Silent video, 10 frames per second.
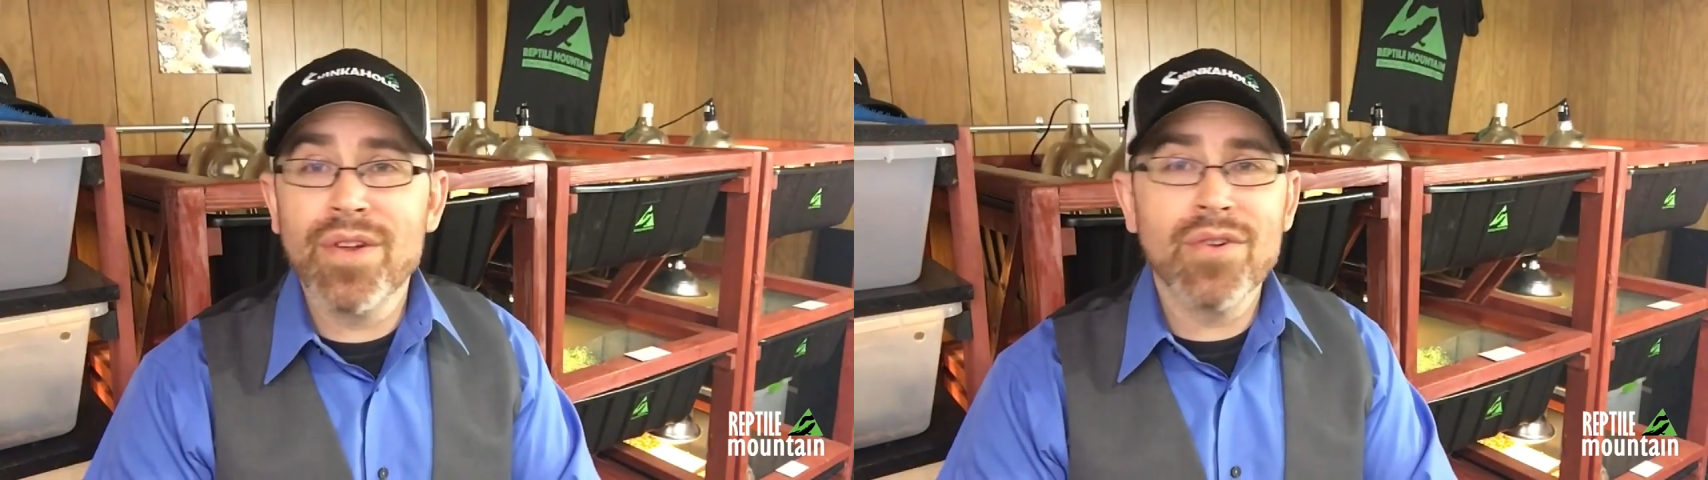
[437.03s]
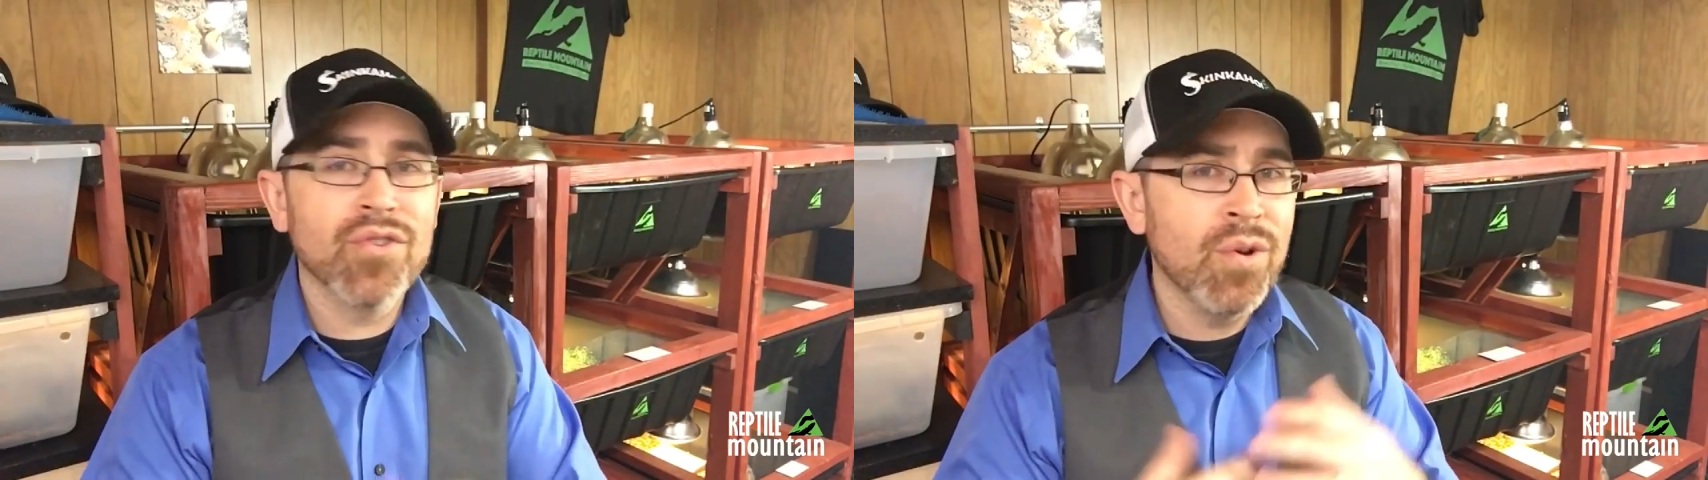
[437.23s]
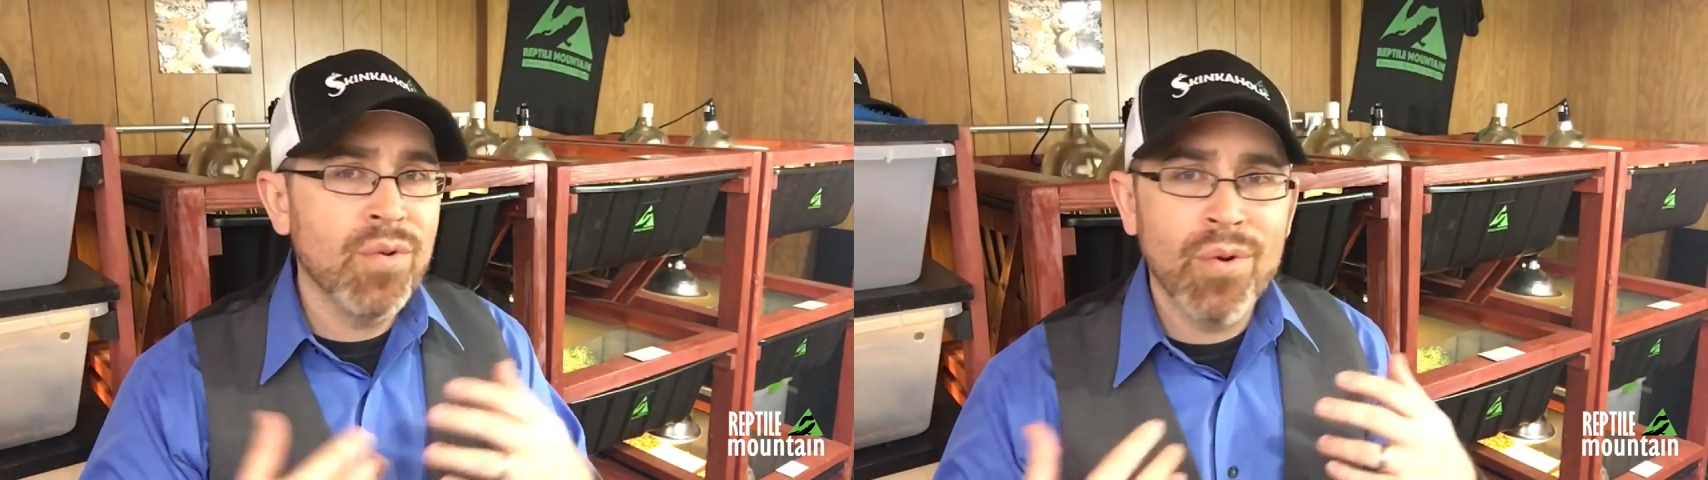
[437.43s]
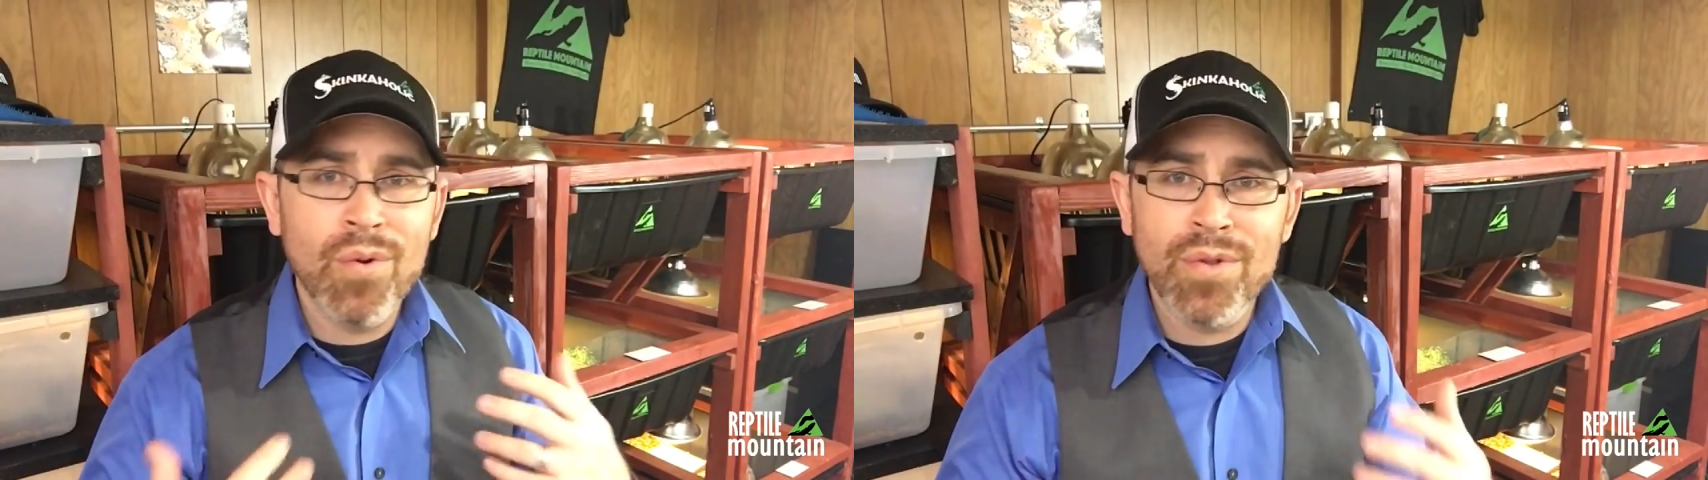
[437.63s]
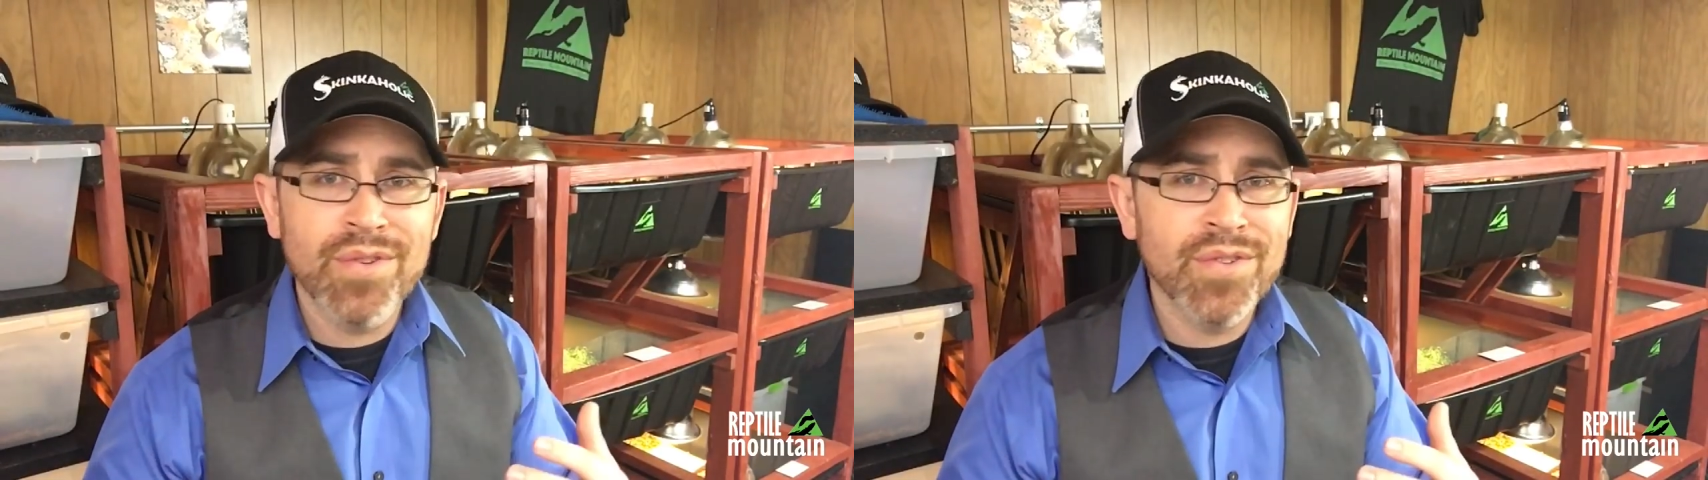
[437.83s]
There's no
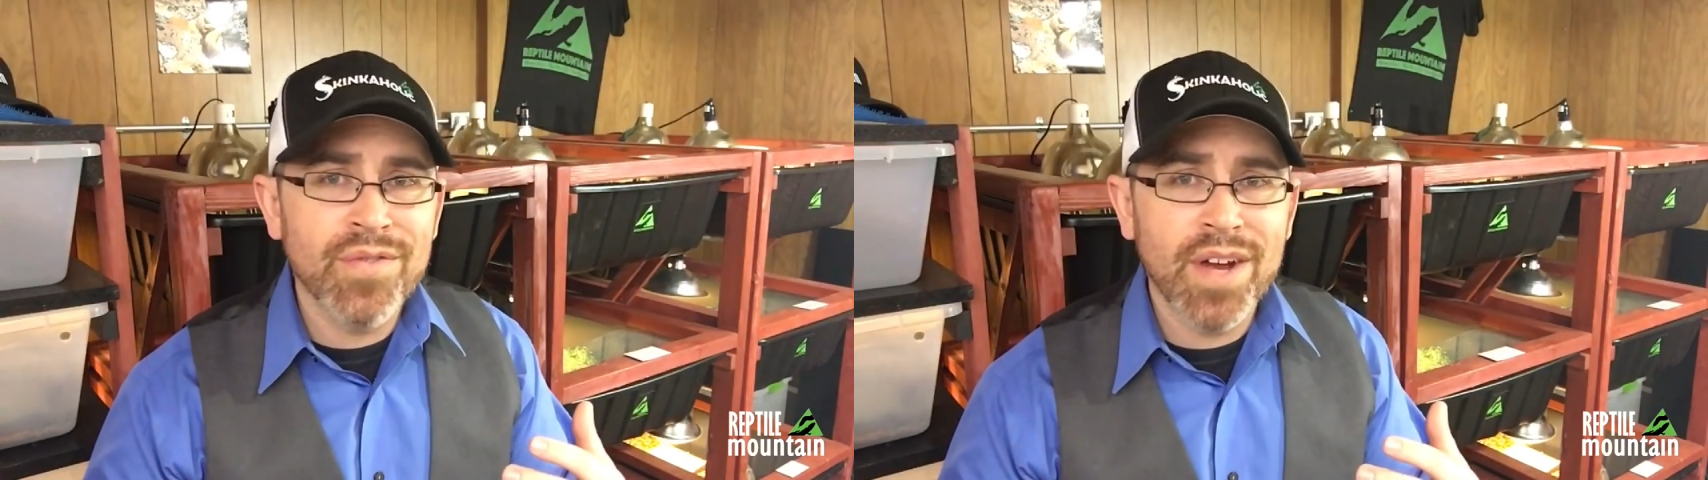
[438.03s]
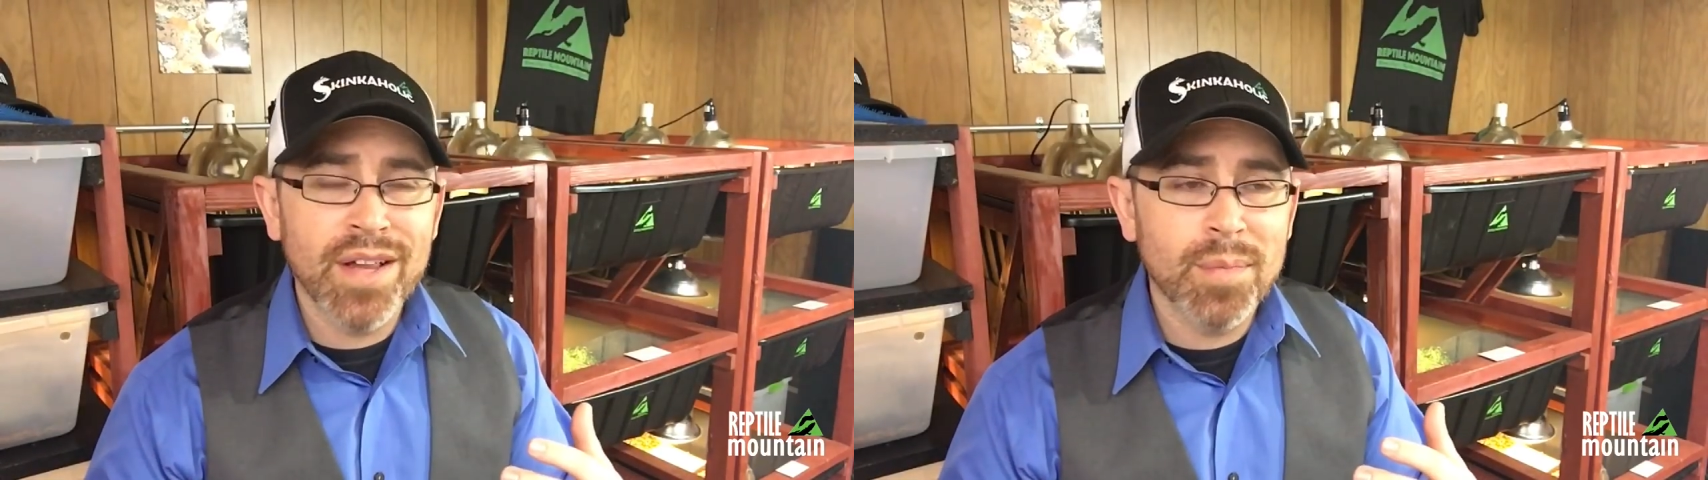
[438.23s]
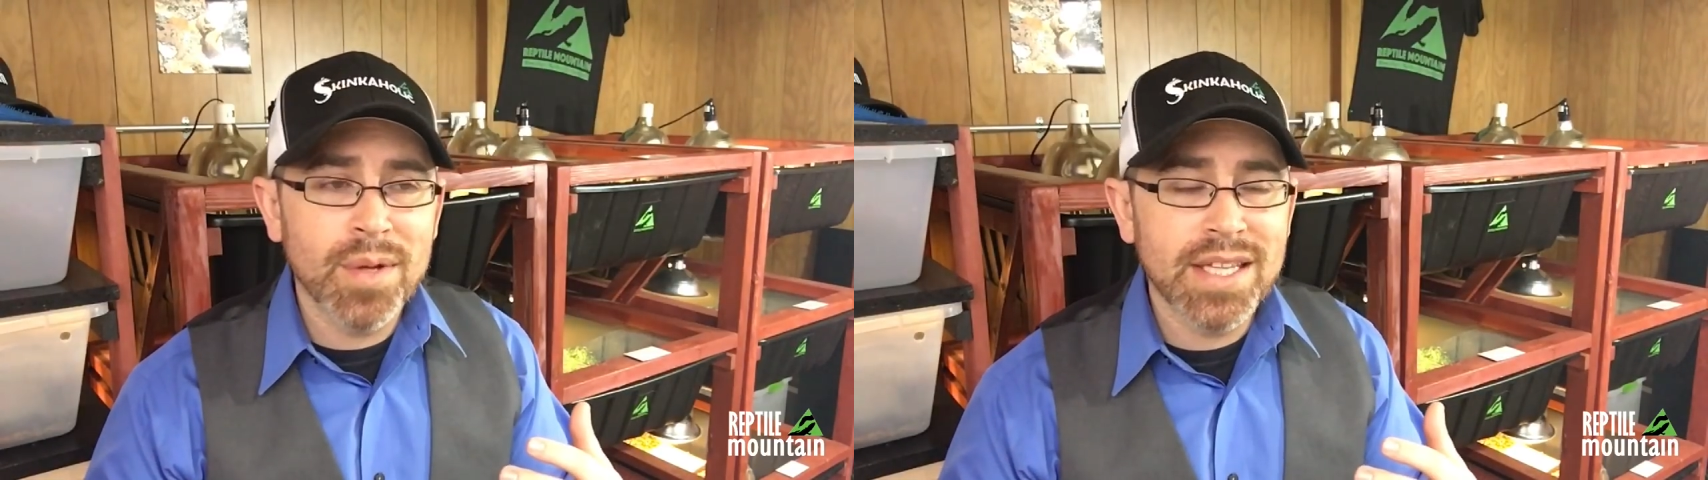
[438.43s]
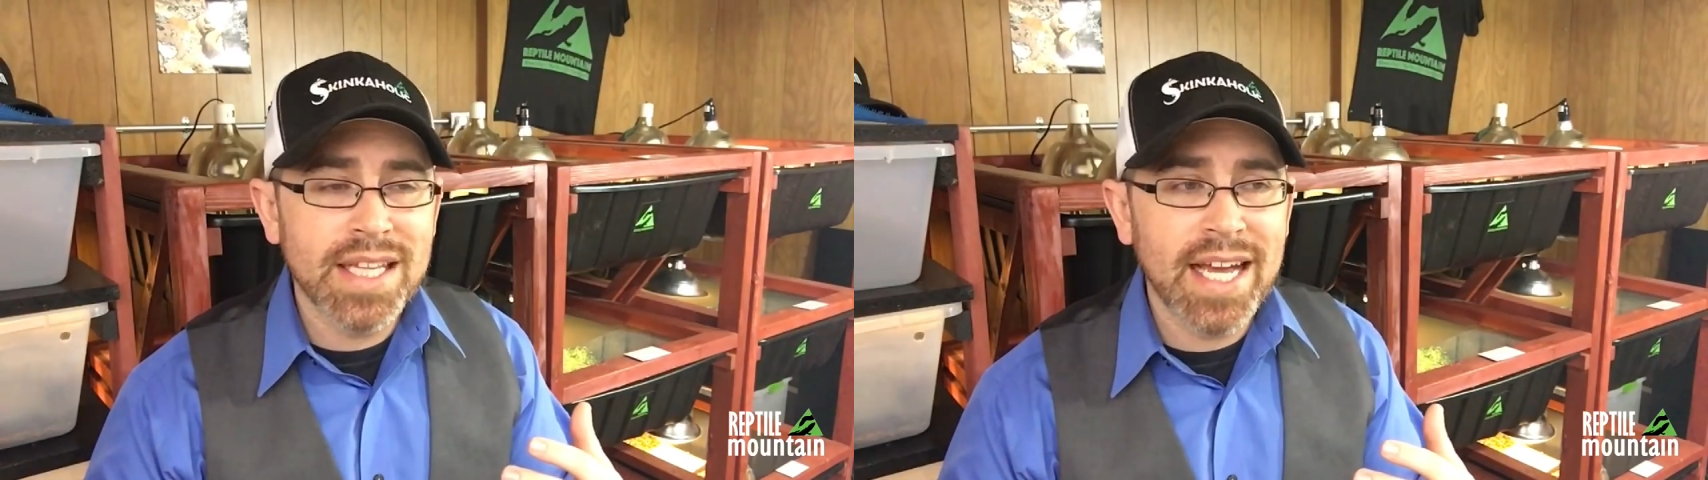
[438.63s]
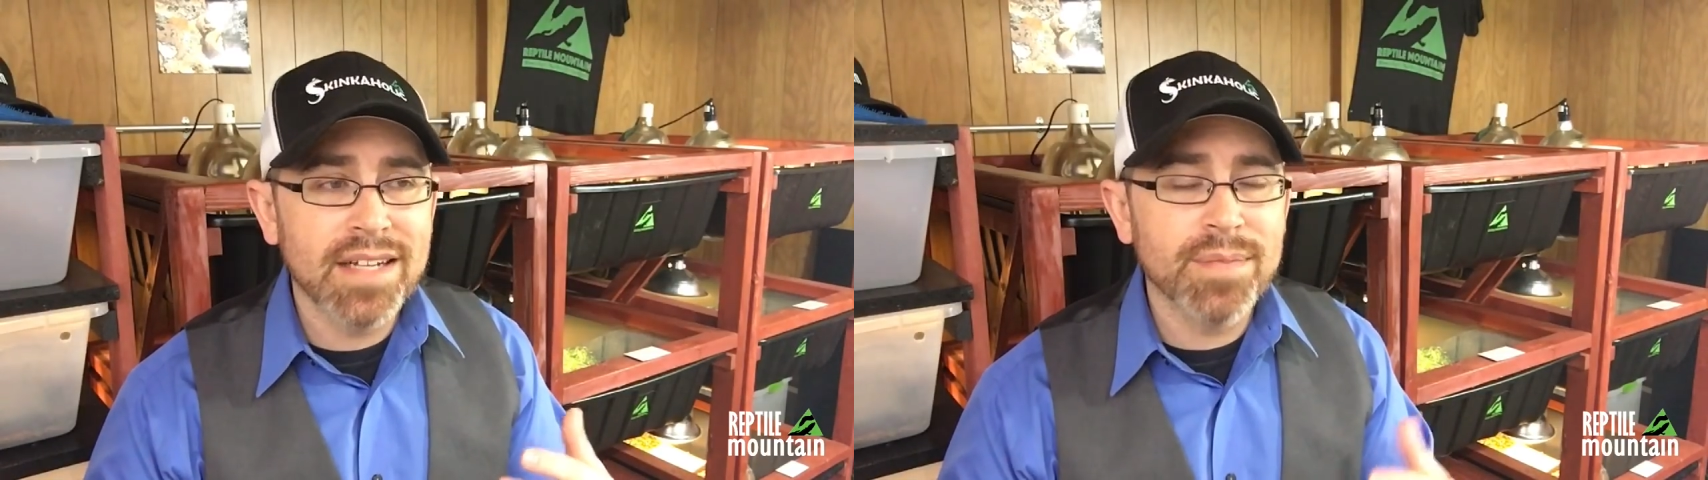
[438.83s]
Northerns available at
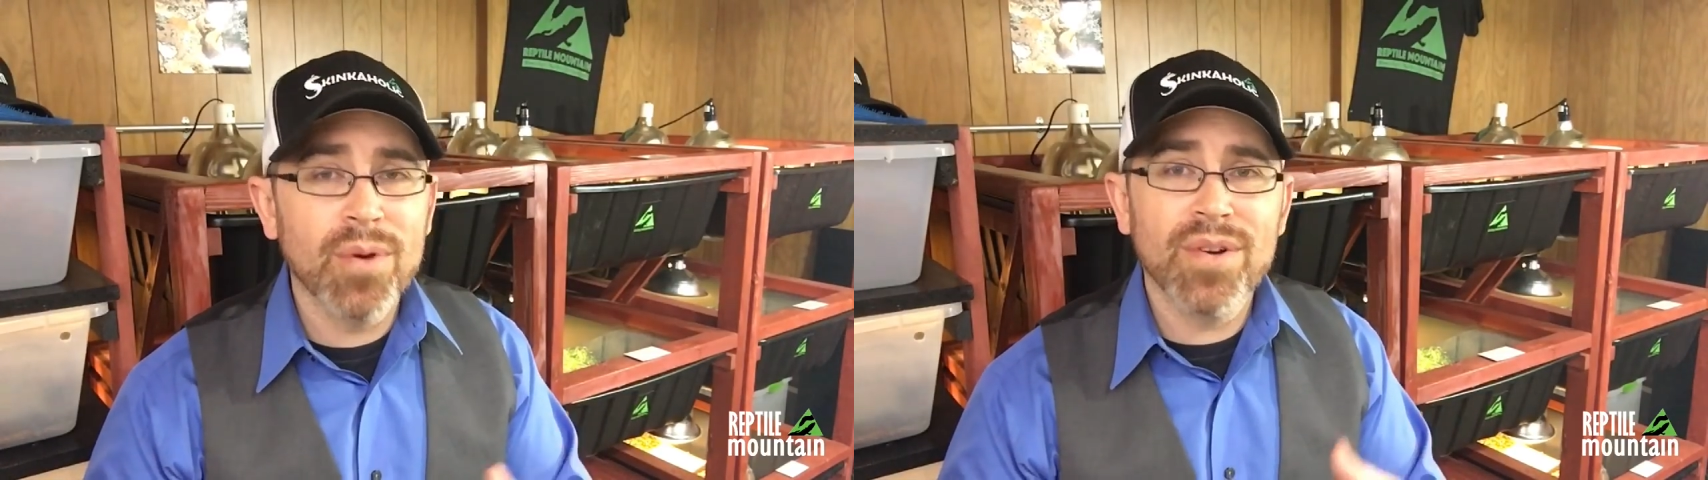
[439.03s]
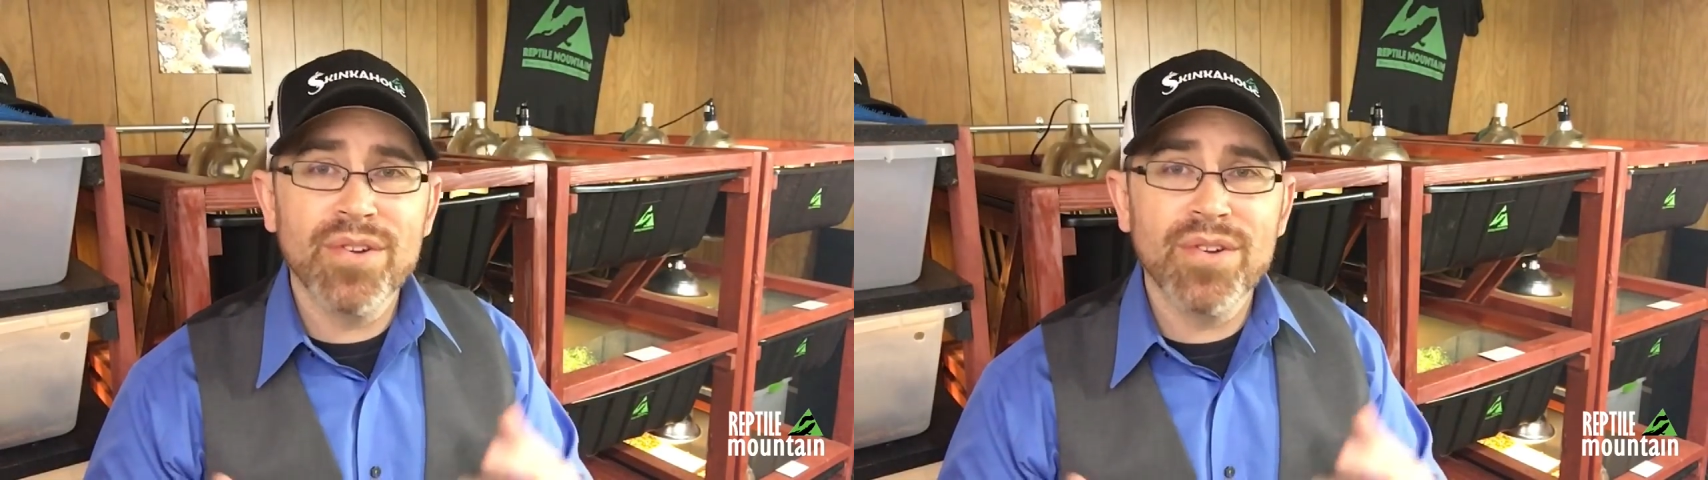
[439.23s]
the expo